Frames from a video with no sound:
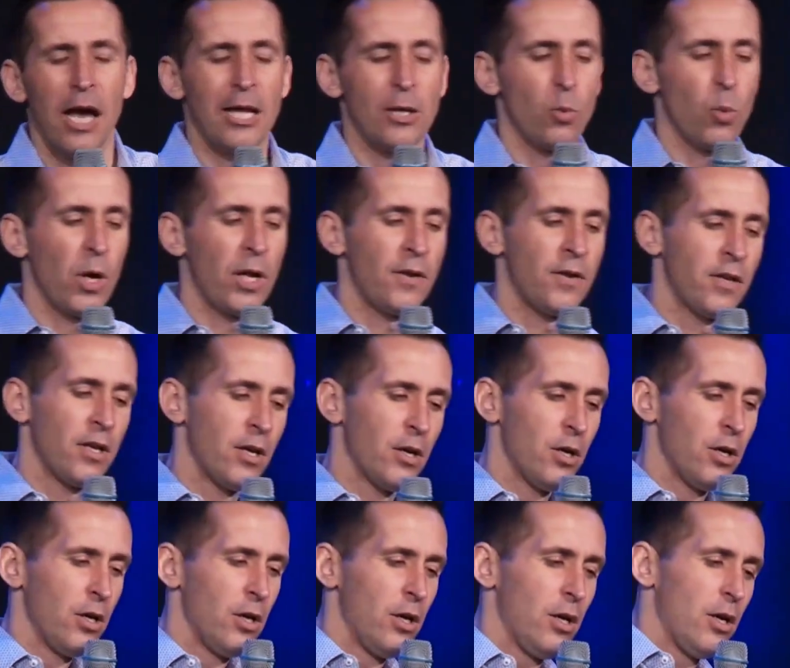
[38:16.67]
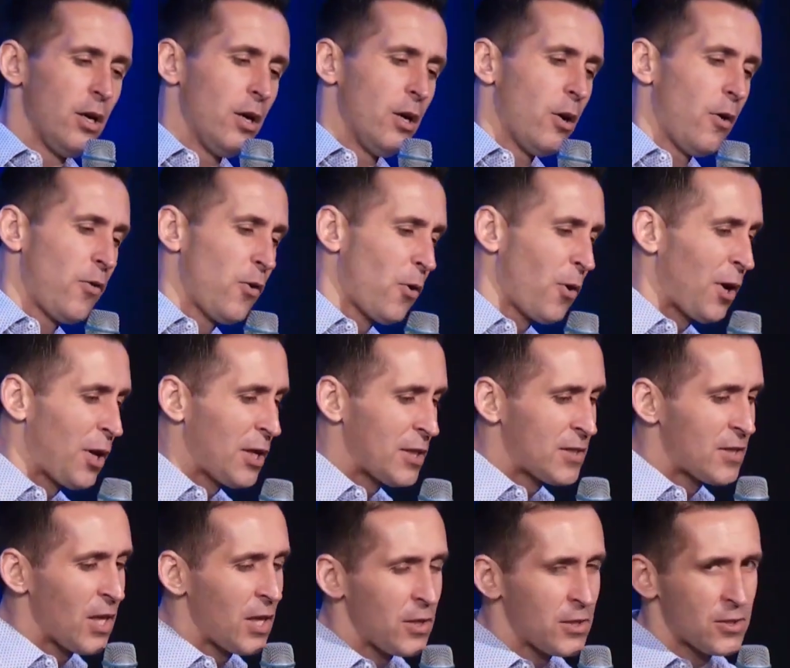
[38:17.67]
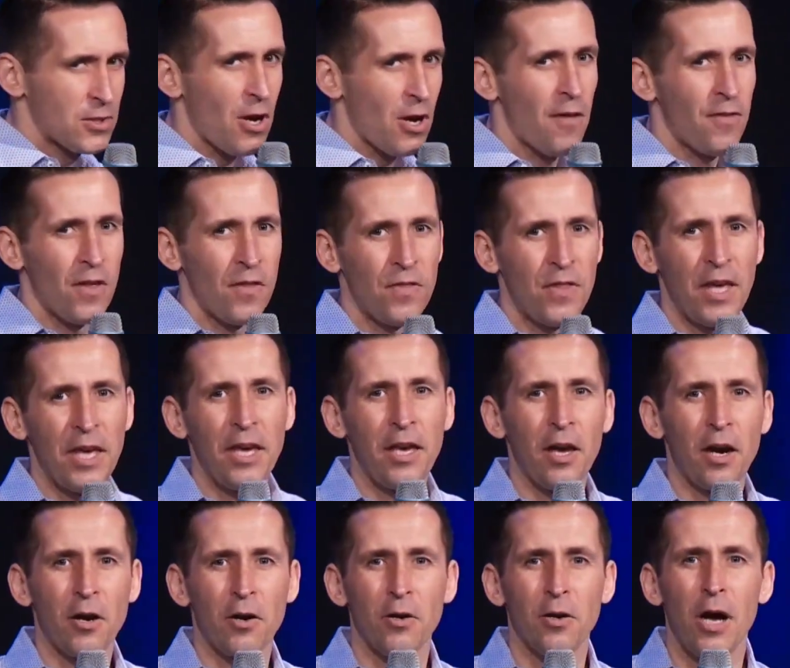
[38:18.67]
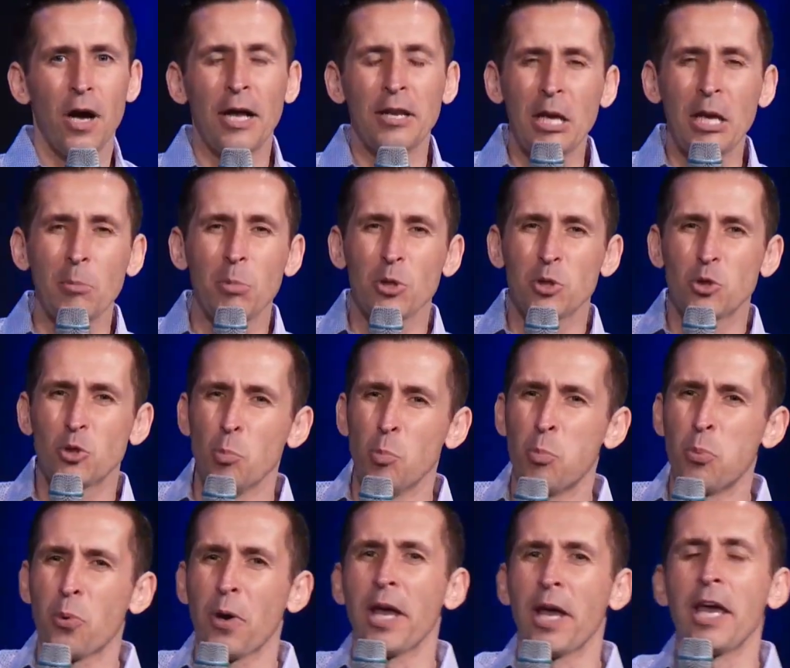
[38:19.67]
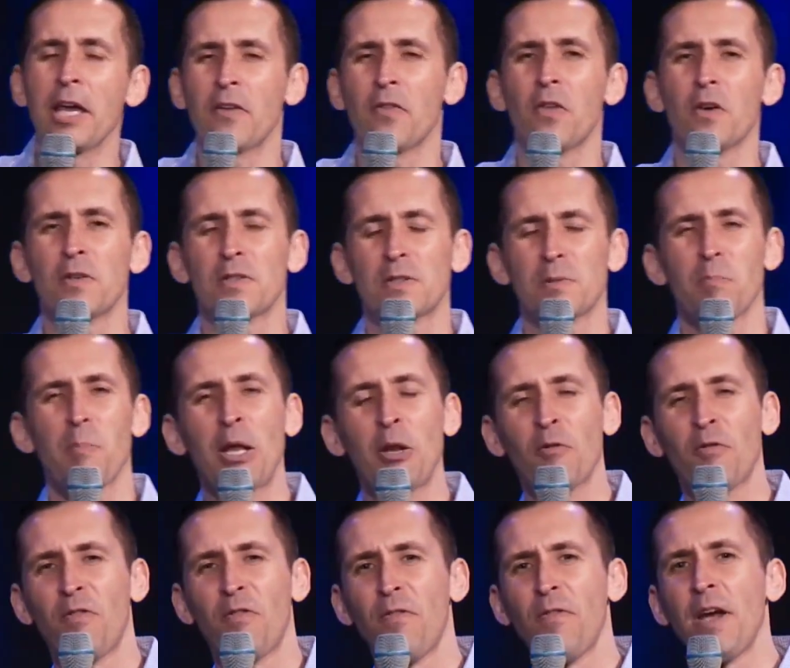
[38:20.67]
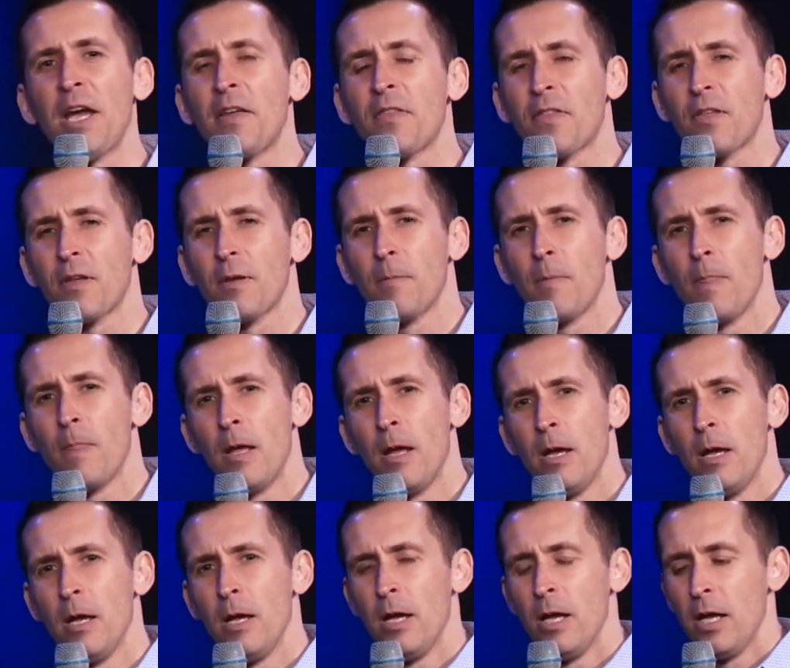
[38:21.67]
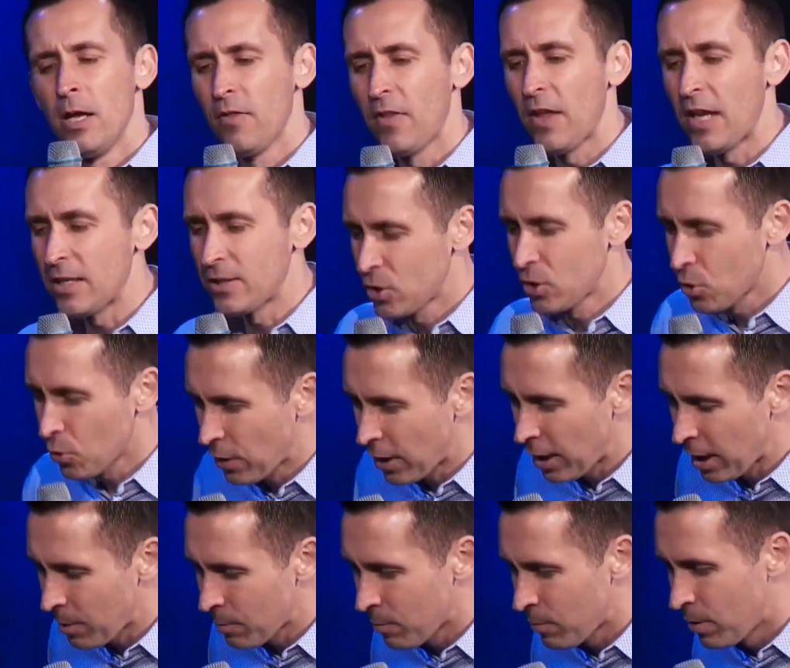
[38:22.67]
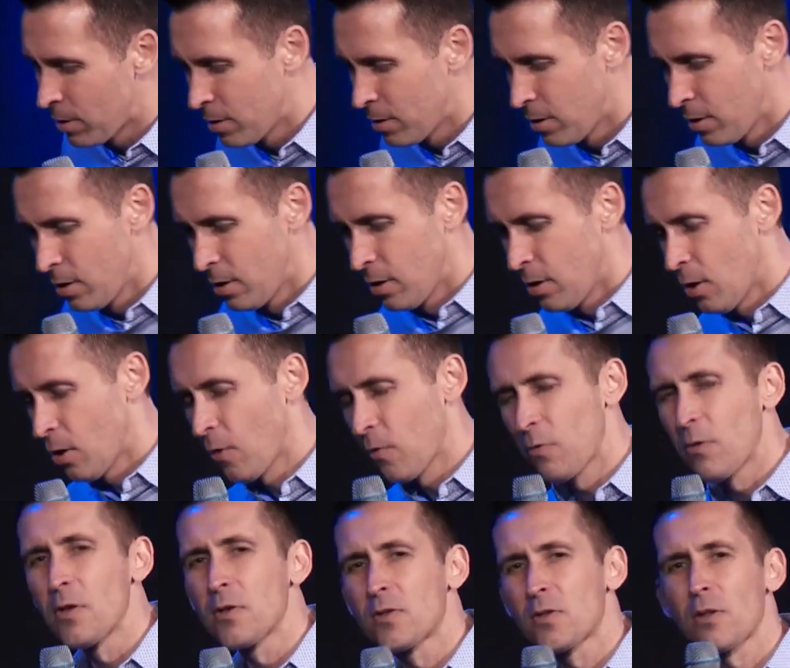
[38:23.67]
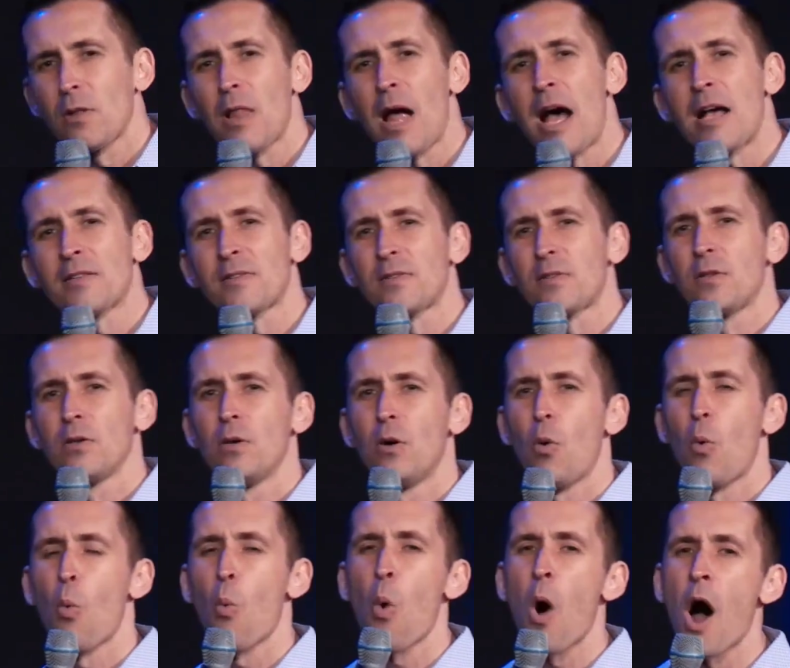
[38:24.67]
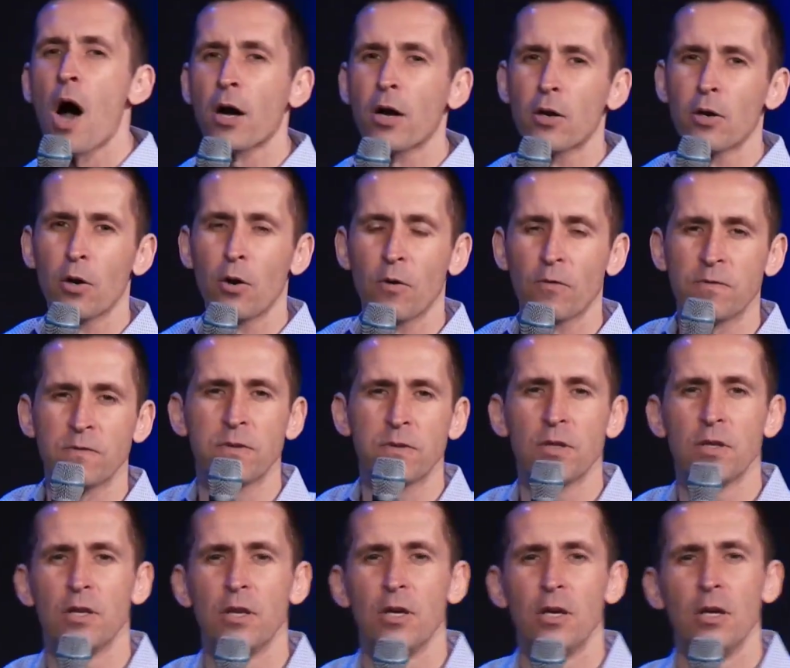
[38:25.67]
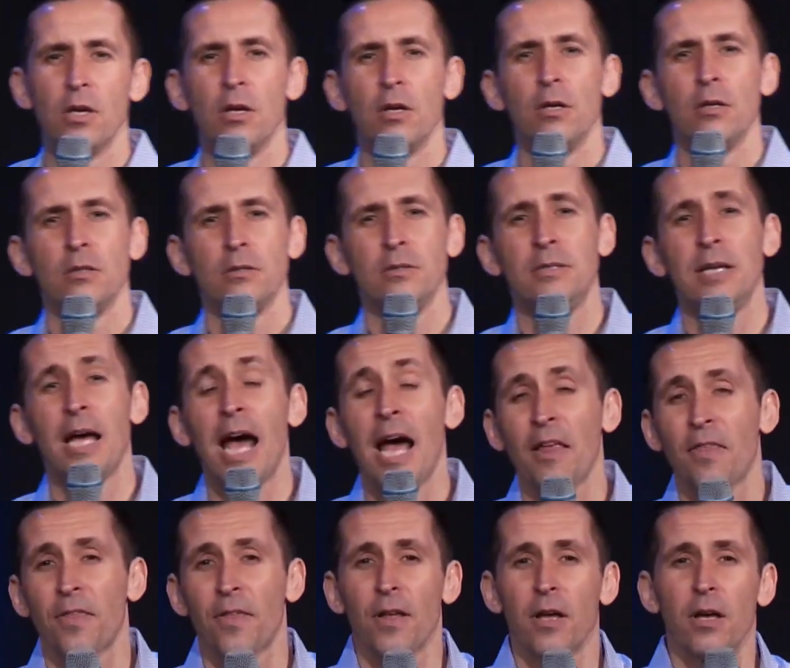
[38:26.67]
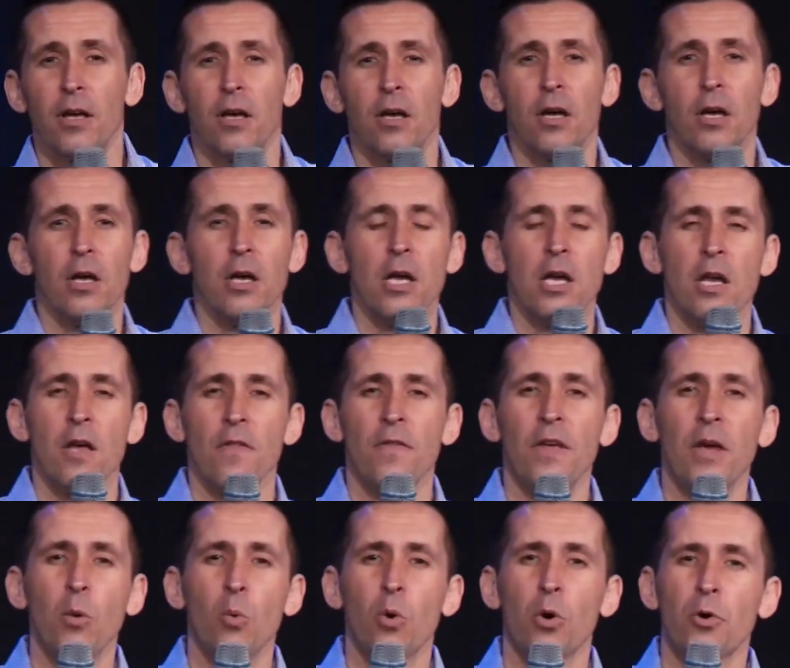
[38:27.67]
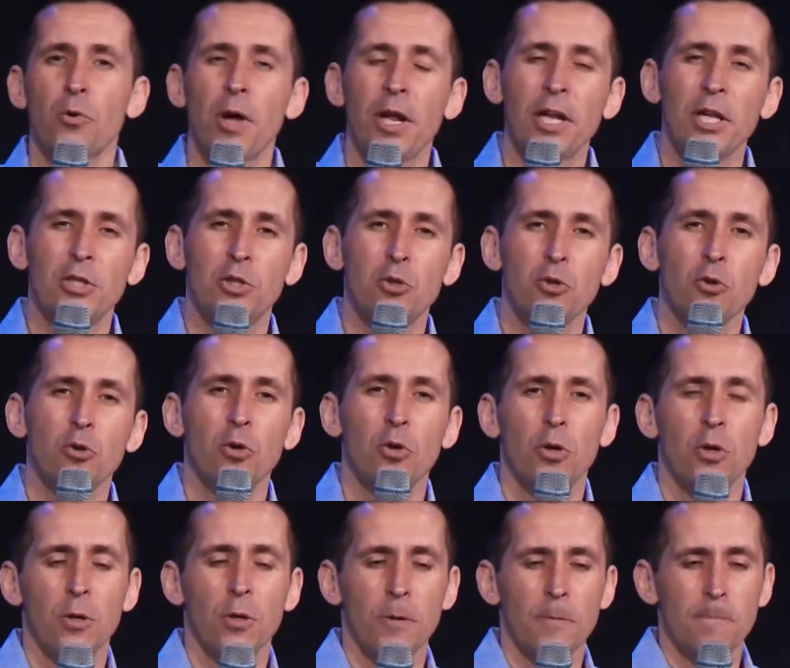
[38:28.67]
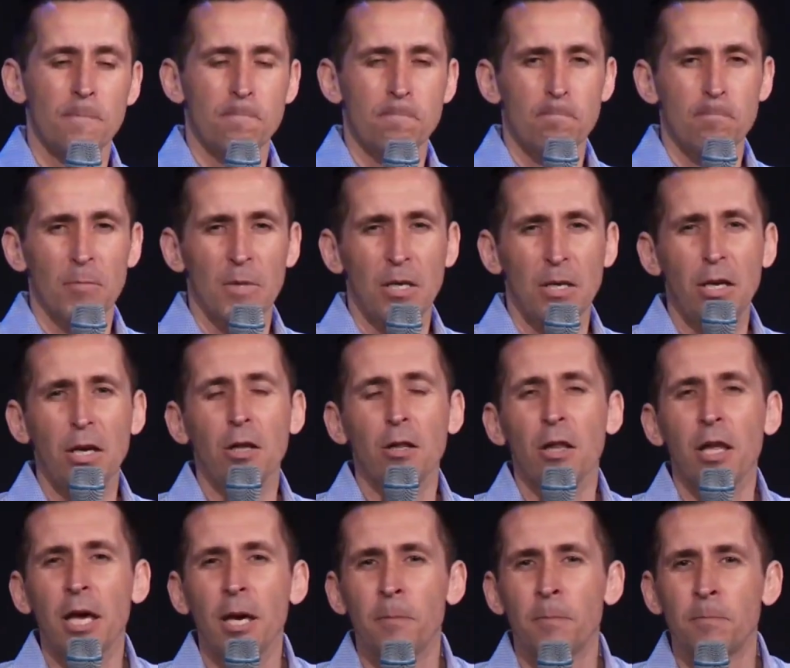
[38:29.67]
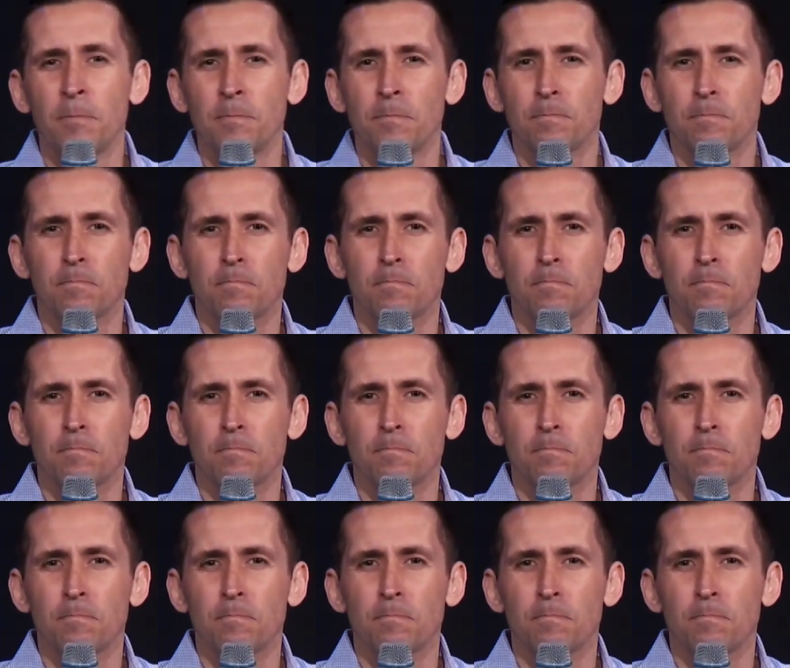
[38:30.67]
And when authorities, they saw that they are unable to break this man of faith, they took him on this last walk of death. They were ready to kill him.